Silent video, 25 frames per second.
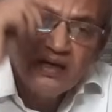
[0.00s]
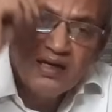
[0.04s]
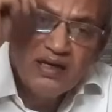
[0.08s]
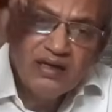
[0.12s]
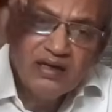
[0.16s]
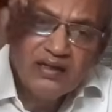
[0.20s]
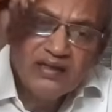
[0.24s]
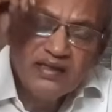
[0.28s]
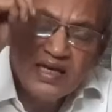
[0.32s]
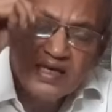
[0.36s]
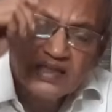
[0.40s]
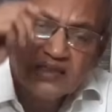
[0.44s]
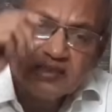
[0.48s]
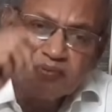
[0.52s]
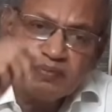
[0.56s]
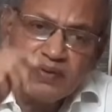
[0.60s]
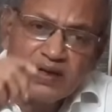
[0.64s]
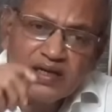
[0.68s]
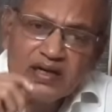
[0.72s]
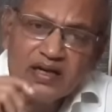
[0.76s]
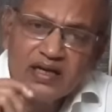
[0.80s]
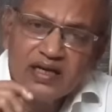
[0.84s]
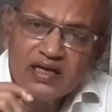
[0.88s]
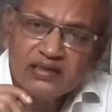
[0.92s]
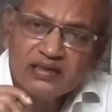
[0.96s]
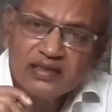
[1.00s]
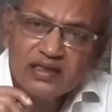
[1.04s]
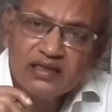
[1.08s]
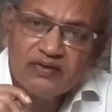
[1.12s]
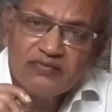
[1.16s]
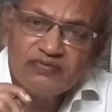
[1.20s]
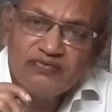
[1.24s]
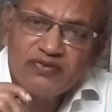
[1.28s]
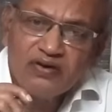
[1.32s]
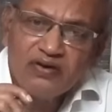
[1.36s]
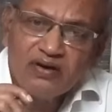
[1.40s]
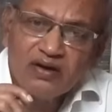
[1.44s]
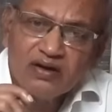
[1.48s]
the explanation
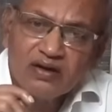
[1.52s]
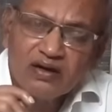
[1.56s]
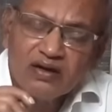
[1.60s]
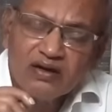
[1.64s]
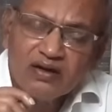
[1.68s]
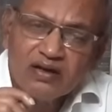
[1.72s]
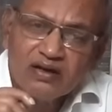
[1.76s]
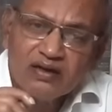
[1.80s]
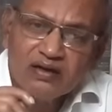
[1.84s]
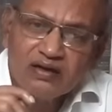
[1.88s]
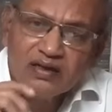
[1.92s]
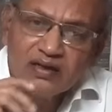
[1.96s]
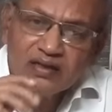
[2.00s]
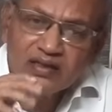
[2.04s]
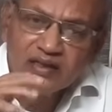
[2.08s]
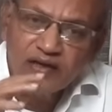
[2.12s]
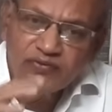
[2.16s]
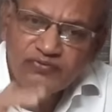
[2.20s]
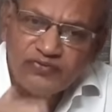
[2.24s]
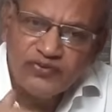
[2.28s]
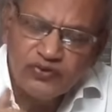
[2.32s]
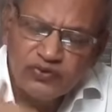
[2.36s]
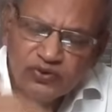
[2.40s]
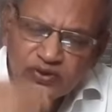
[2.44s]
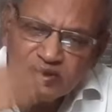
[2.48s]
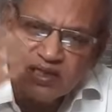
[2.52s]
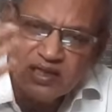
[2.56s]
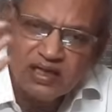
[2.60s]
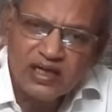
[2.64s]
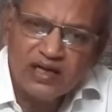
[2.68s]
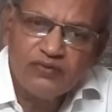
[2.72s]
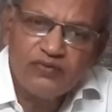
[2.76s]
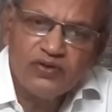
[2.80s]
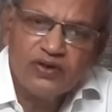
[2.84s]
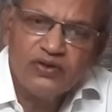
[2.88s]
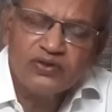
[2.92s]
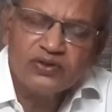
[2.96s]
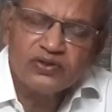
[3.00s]
for the future
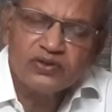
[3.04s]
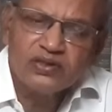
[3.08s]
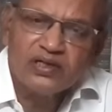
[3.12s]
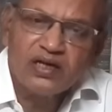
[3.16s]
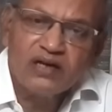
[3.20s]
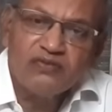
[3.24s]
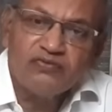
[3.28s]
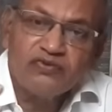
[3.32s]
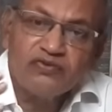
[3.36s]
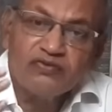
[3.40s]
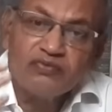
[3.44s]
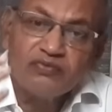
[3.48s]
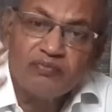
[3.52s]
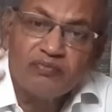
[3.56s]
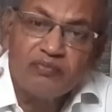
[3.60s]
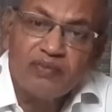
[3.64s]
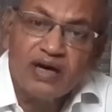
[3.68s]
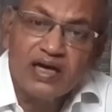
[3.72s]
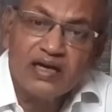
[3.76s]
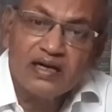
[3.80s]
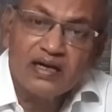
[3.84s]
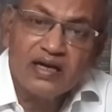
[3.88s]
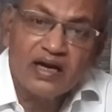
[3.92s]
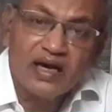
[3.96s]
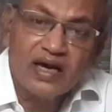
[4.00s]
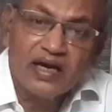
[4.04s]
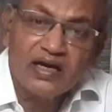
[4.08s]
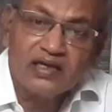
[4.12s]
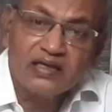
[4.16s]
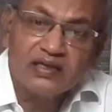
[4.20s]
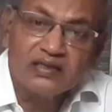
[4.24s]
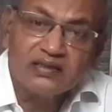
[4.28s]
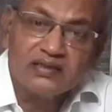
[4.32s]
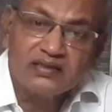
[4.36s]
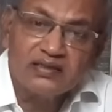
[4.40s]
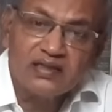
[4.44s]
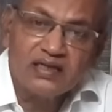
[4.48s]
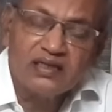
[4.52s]
evolution of
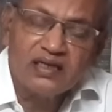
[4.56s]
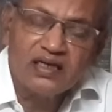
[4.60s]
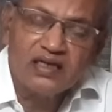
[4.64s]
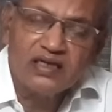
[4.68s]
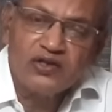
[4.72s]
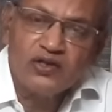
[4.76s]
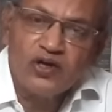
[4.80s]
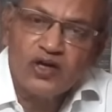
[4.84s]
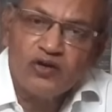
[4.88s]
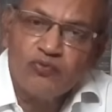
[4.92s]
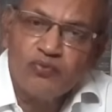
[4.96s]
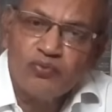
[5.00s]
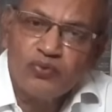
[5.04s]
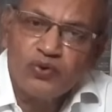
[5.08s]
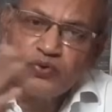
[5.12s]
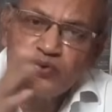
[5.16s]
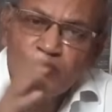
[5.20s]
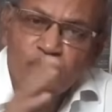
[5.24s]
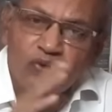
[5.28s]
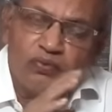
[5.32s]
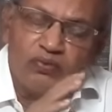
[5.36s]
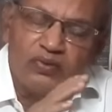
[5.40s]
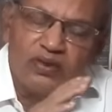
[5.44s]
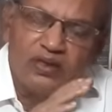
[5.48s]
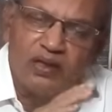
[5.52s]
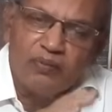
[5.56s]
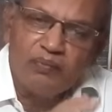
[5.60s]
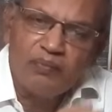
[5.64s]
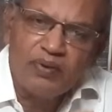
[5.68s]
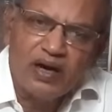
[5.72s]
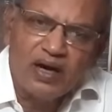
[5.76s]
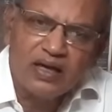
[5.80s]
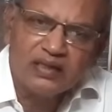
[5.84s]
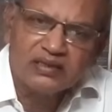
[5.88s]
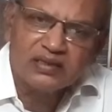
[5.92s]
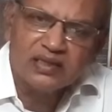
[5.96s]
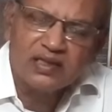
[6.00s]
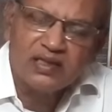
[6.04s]
mankind, sir, you have proved the
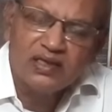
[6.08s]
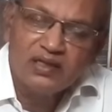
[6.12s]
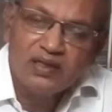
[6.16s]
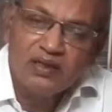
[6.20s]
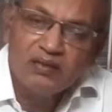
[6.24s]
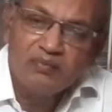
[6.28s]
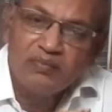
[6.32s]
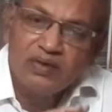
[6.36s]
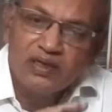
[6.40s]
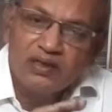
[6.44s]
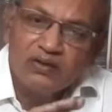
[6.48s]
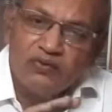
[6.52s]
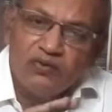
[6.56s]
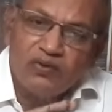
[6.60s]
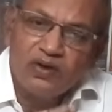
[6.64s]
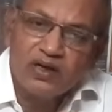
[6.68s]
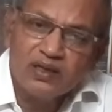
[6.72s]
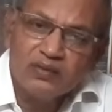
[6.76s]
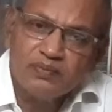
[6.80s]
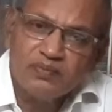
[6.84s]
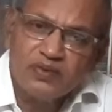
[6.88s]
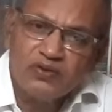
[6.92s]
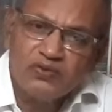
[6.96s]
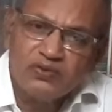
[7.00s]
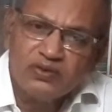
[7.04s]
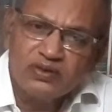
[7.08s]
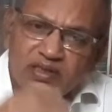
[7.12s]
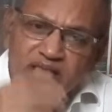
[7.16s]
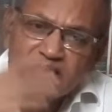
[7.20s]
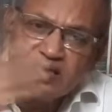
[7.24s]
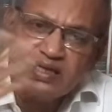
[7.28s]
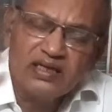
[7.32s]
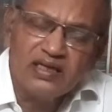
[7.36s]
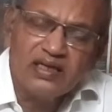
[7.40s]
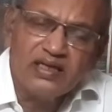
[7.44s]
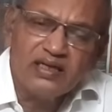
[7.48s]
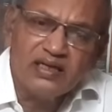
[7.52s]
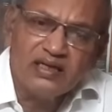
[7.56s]
past, but what about
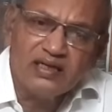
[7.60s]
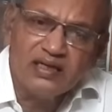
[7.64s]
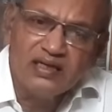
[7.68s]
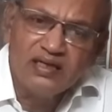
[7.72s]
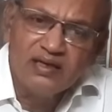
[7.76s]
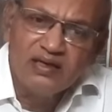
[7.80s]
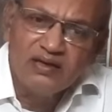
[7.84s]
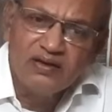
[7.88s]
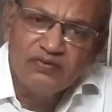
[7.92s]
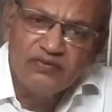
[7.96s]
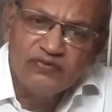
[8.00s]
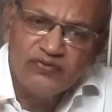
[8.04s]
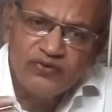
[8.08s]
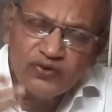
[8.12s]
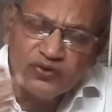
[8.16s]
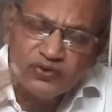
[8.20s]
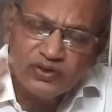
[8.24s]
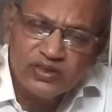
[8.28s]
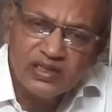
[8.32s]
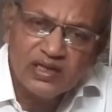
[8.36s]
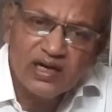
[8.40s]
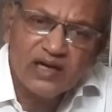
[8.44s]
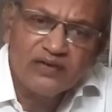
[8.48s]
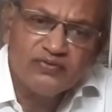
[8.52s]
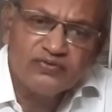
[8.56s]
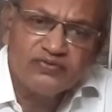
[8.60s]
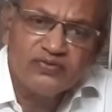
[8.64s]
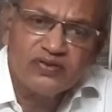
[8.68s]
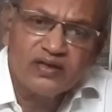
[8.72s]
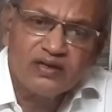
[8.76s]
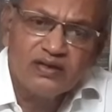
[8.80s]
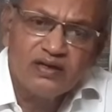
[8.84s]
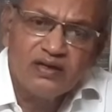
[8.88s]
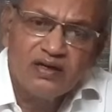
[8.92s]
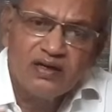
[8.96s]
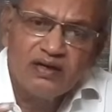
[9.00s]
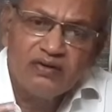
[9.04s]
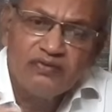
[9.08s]
the future
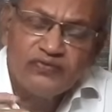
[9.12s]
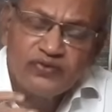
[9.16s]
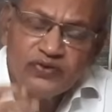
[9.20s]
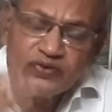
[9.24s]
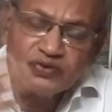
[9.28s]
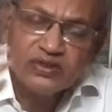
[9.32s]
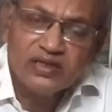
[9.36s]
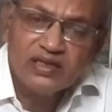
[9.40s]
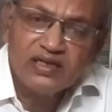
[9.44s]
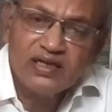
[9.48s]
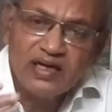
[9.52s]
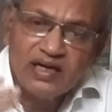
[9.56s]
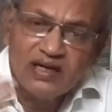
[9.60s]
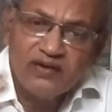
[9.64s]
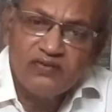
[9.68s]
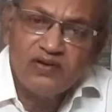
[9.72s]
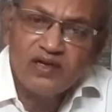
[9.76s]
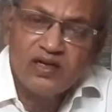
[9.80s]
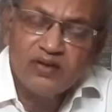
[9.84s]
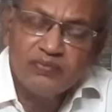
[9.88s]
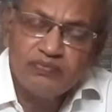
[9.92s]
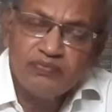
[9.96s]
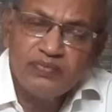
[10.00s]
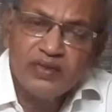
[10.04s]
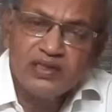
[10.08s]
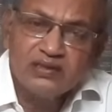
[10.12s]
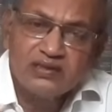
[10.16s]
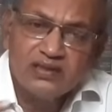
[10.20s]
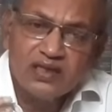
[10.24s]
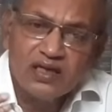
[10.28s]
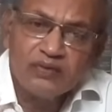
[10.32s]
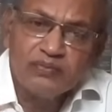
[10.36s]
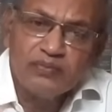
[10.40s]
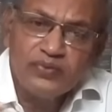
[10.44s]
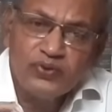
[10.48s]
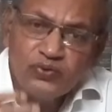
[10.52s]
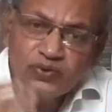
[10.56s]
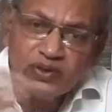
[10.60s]
developments or
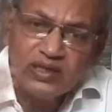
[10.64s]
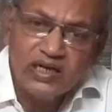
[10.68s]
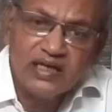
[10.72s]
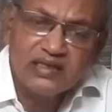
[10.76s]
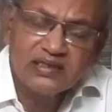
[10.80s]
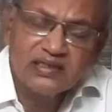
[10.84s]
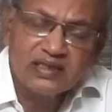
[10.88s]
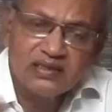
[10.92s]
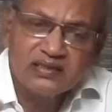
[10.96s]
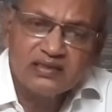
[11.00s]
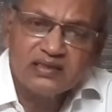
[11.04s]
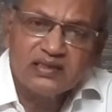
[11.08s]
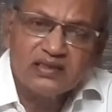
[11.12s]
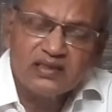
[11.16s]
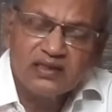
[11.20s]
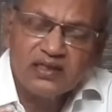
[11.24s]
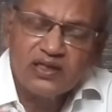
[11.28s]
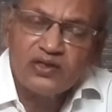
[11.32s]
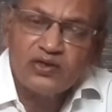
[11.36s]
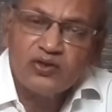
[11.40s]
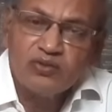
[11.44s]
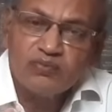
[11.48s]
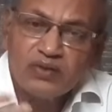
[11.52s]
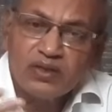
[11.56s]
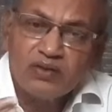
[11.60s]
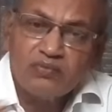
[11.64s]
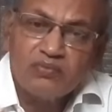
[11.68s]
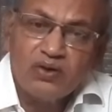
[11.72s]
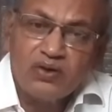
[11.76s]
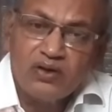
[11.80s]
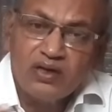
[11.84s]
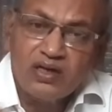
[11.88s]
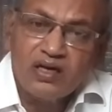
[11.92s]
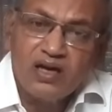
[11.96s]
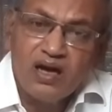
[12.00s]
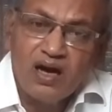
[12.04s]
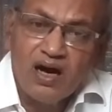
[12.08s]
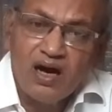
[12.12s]
mutations in the human
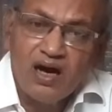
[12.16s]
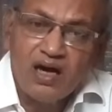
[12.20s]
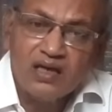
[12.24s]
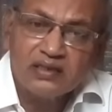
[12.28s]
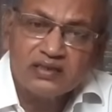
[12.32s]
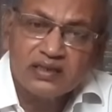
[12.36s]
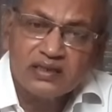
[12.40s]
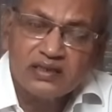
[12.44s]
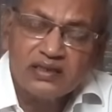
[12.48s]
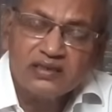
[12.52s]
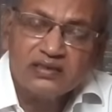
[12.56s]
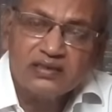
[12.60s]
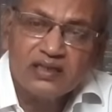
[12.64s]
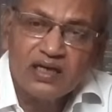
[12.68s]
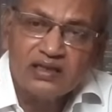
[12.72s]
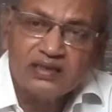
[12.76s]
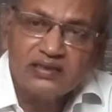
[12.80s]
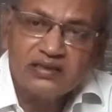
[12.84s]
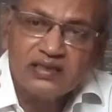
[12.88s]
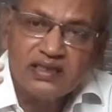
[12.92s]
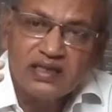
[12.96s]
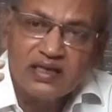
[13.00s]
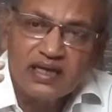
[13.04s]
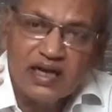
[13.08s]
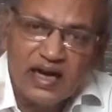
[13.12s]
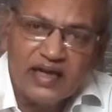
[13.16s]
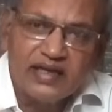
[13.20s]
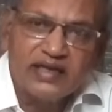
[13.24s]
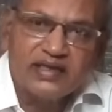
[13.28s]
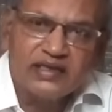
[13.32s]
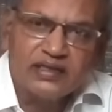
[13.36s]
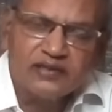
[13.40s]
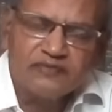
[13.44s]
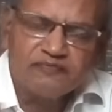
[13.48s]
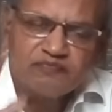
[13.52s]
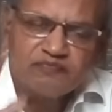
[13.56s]
body, asked Chauncey Wright.